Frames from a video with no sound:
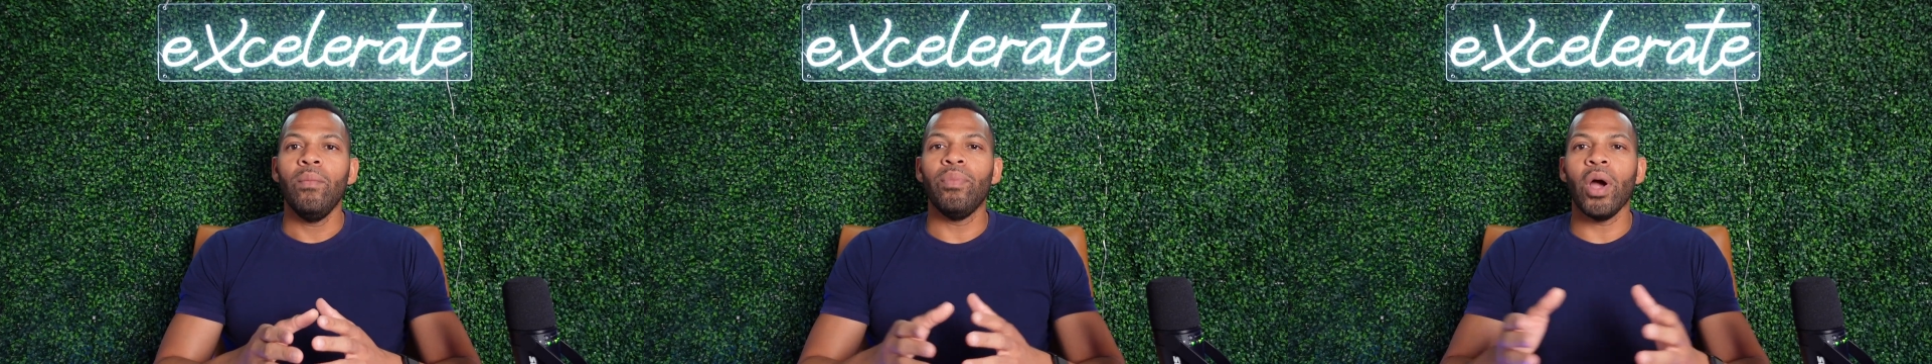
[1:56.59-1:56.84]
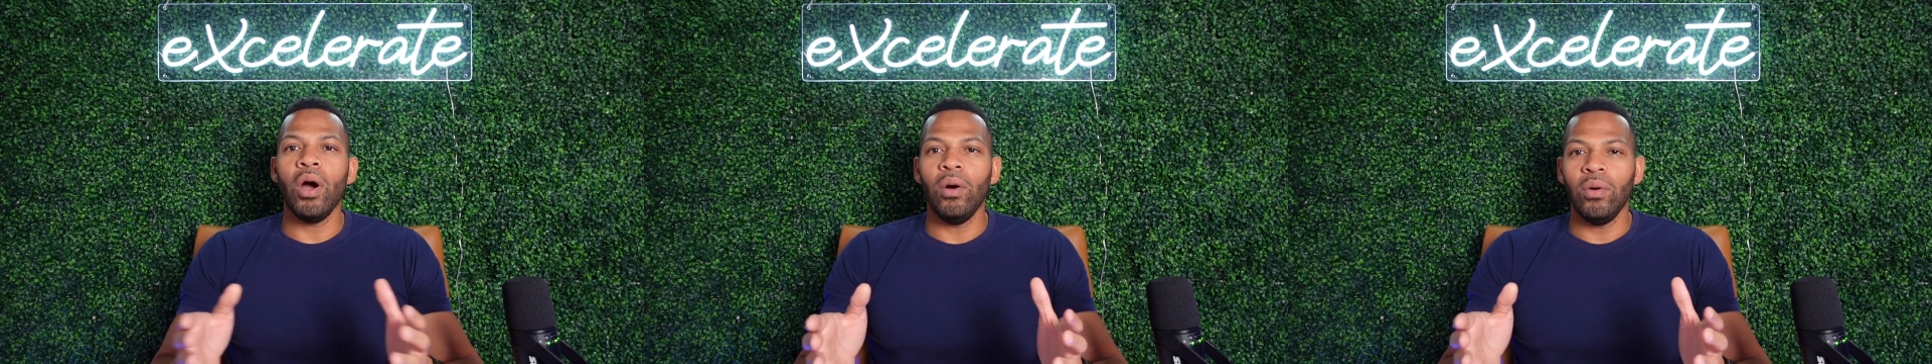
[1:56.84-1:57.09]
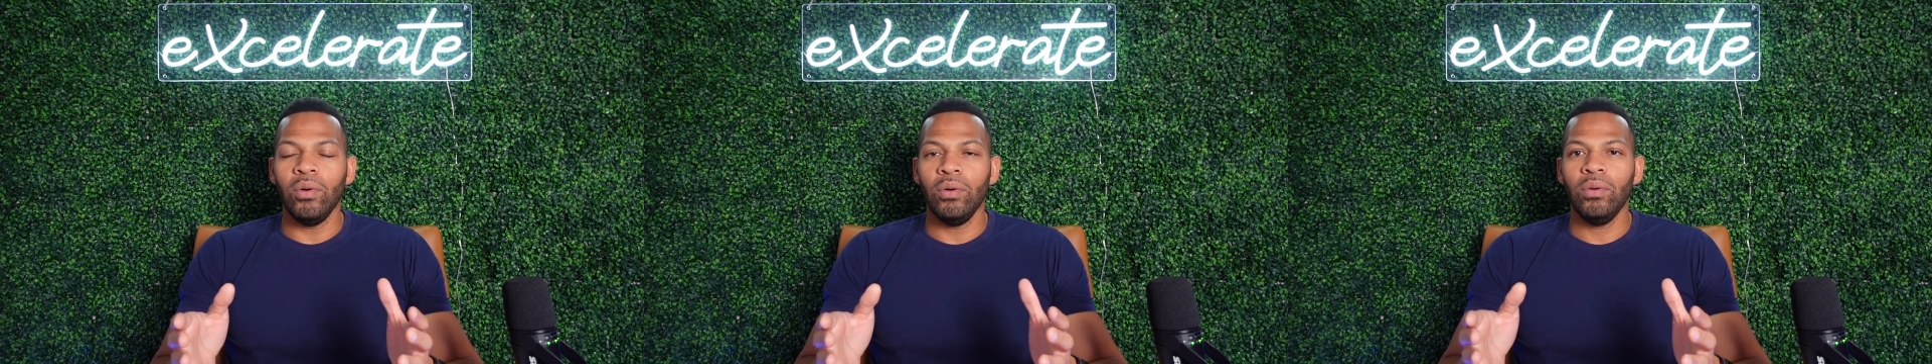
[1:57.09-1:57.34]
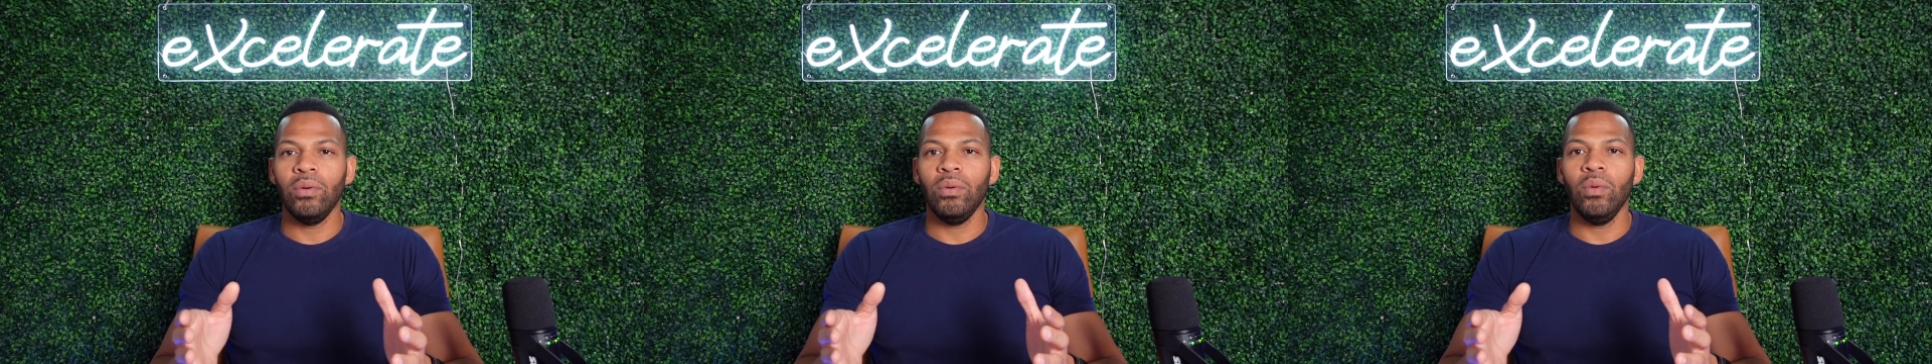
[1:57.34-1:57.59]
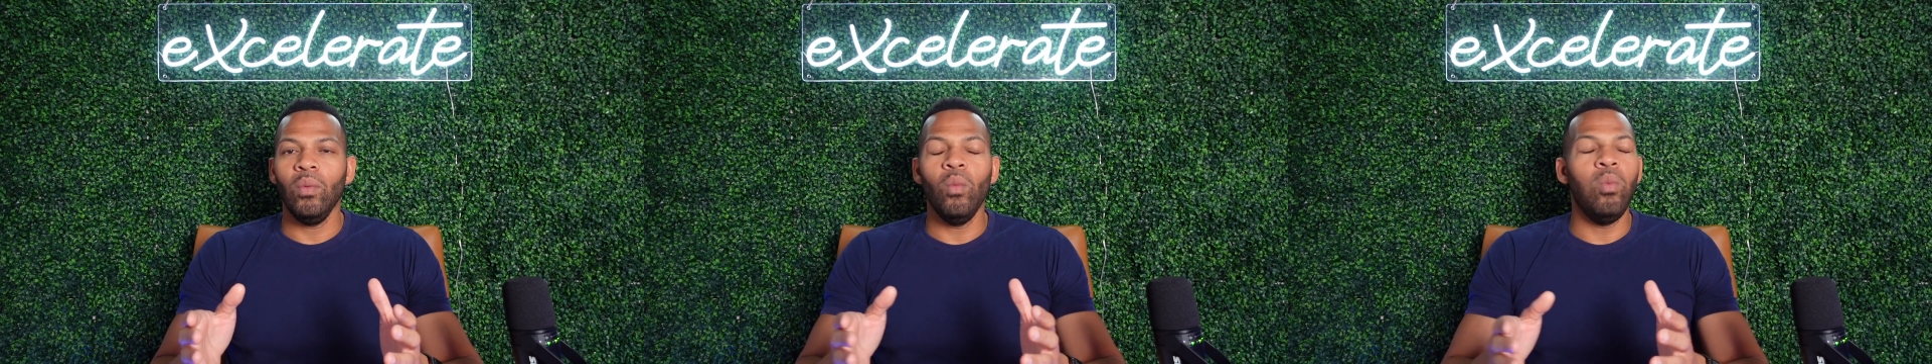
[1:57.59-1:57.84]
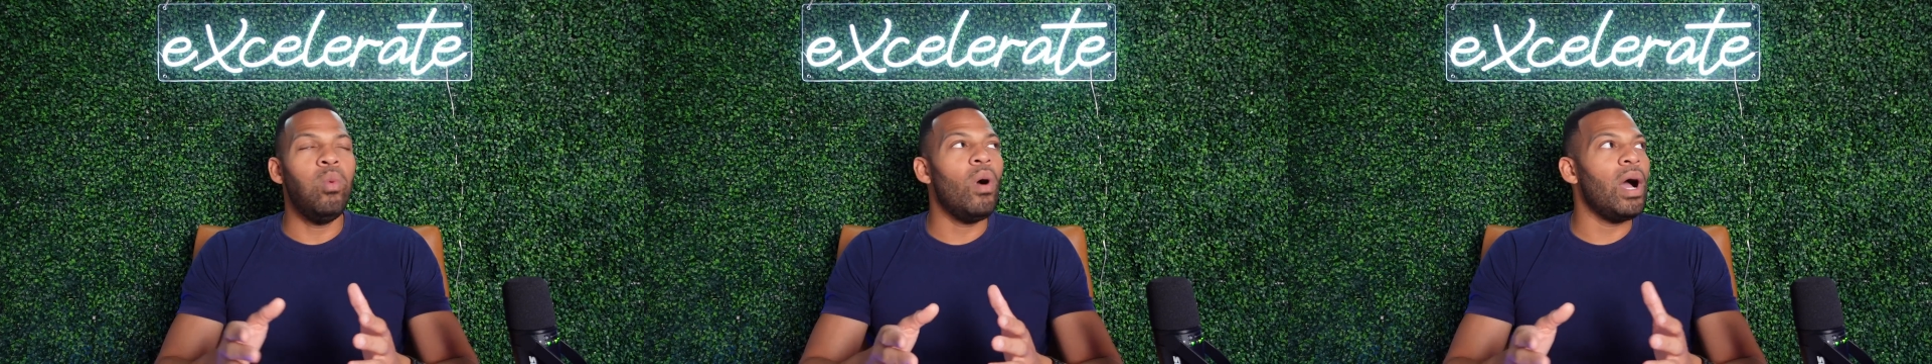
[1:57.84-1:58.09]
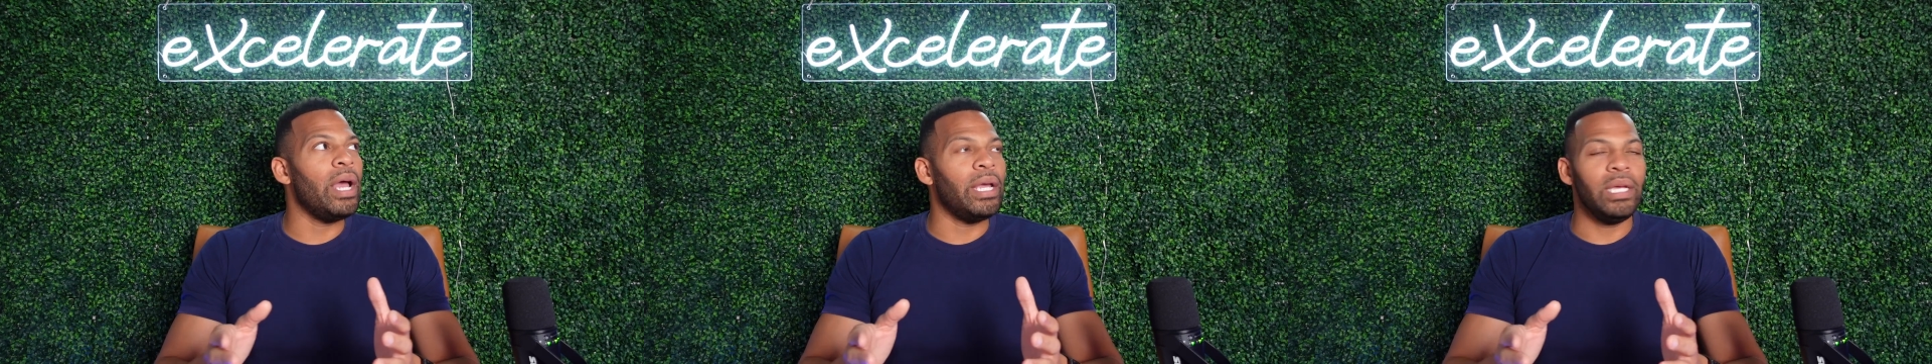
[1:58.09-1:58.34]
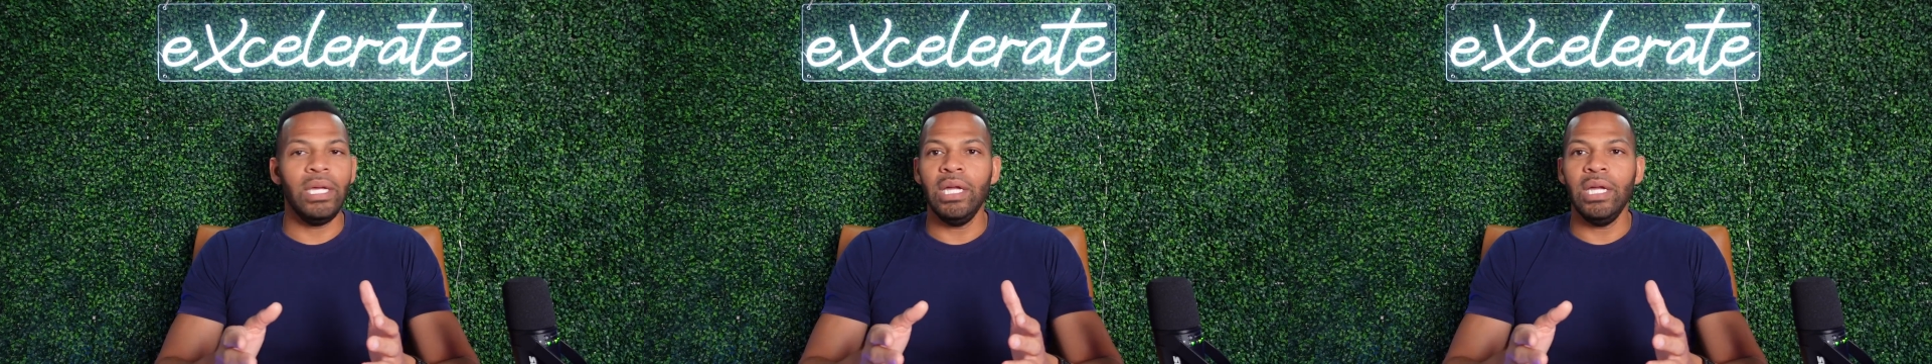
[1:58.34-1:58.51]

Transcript: bro, what